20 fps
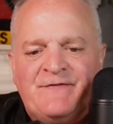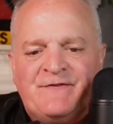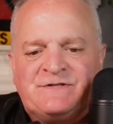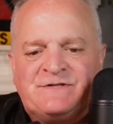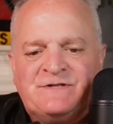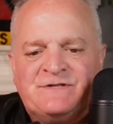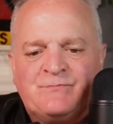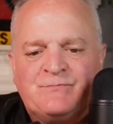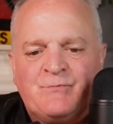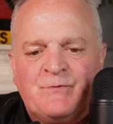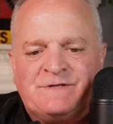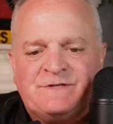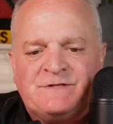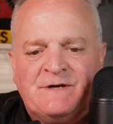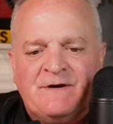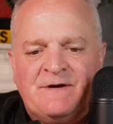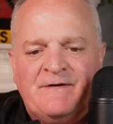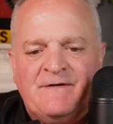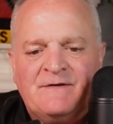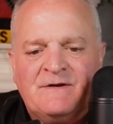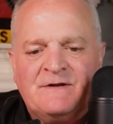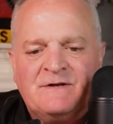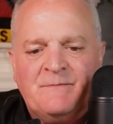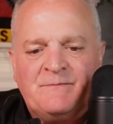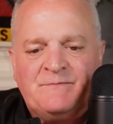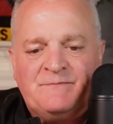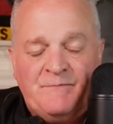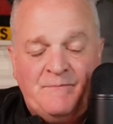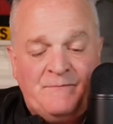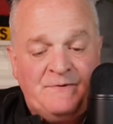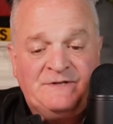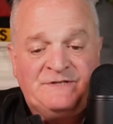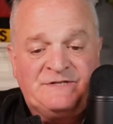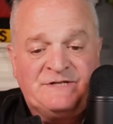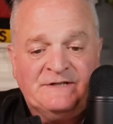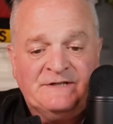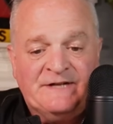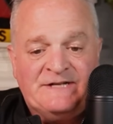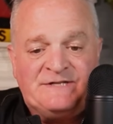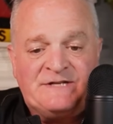This is what
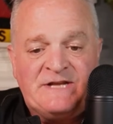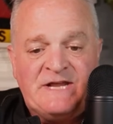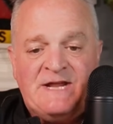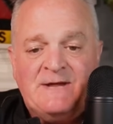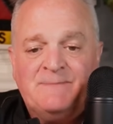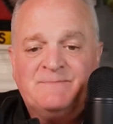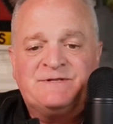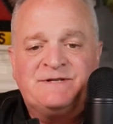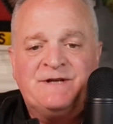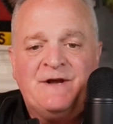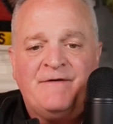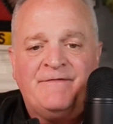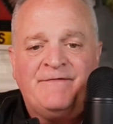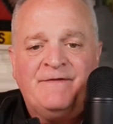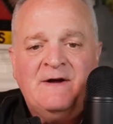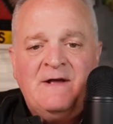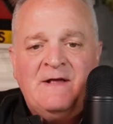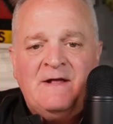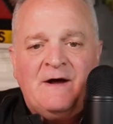Zelensky himself